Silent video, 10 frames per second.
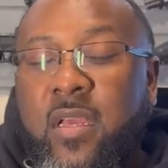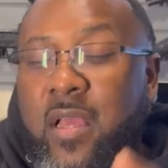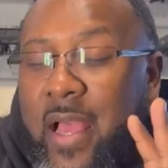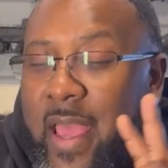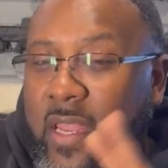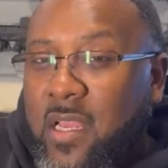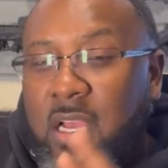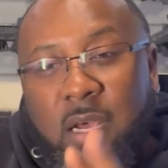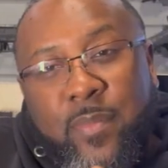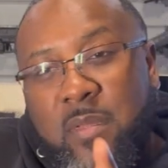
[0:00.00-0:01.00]
I had a
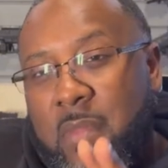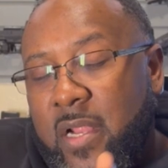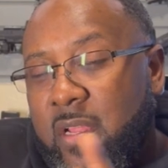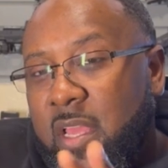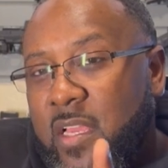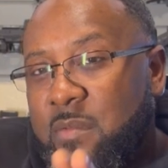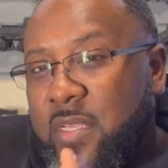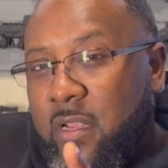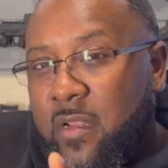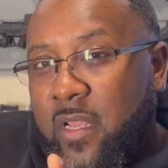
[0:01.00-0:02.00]
couple of minor hiccups
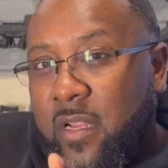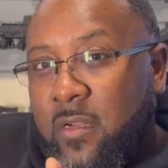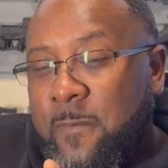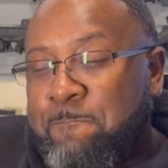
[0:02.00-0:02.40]
here and there,